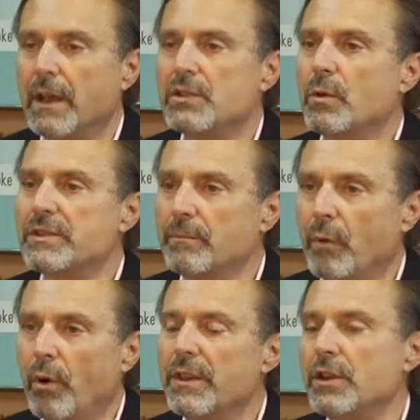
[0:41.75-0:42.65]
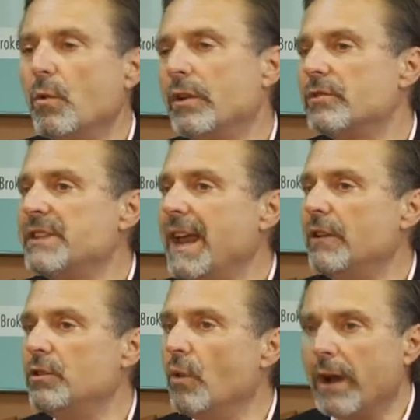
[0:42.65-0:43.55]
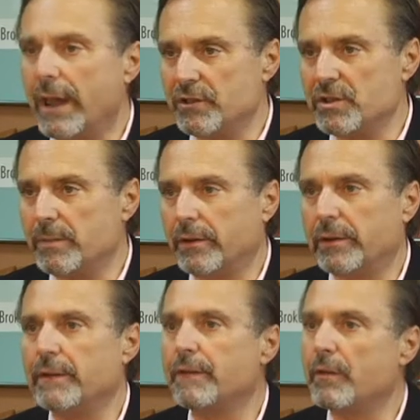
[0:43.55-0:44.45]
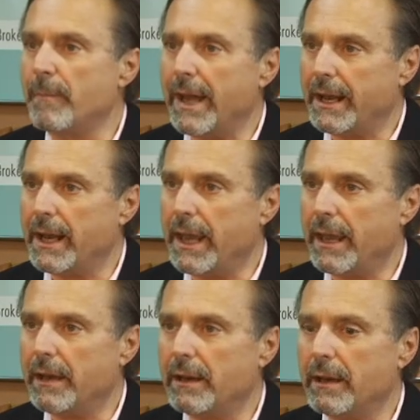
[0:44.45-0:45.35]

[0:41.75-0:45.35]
So it's important that you understand your eligibility for Medicaid.